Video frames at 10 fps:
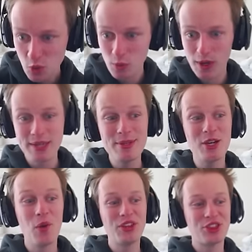We're gonna be
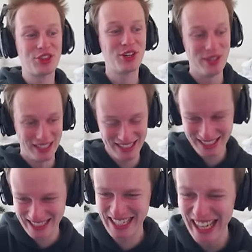going through
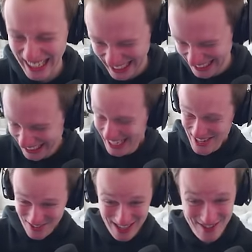it.
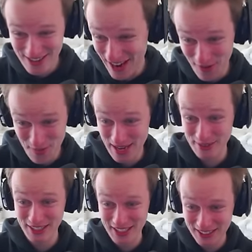We've never been
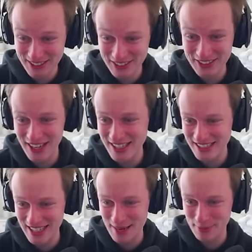able to go through Doni's
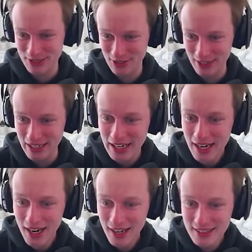laboratory
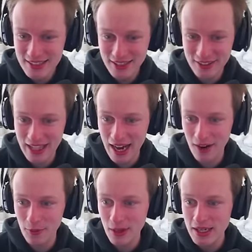until
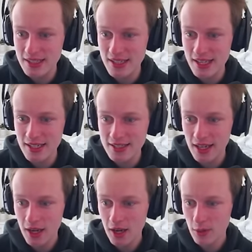now. What is this?
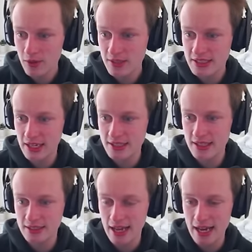One of his
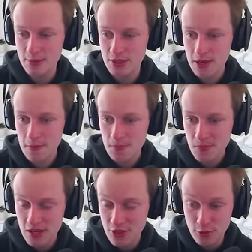testing labs?
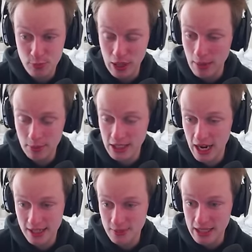There's probably
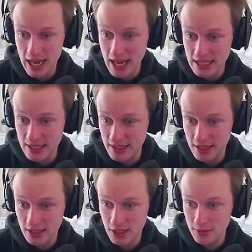not going to be anything
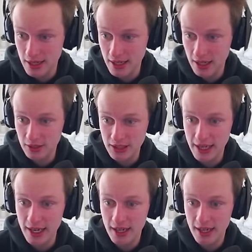in here right now. Yeah.